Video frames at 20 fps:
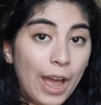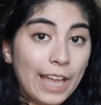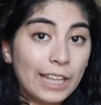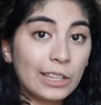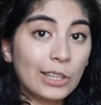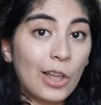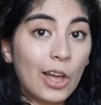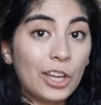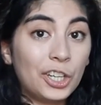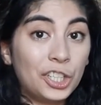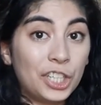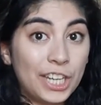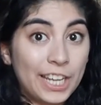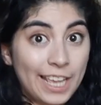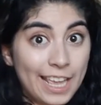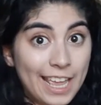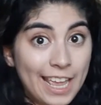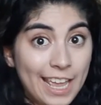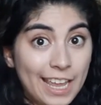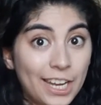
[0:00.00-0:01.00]
and lodging
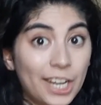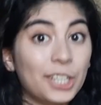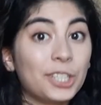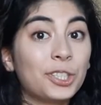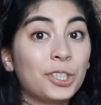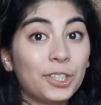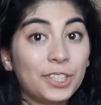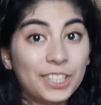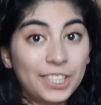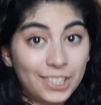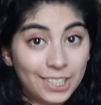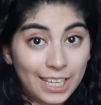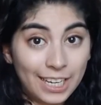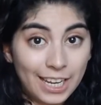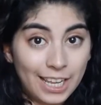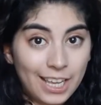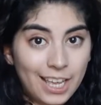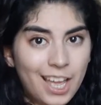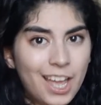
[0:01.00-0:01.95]
in a certain city,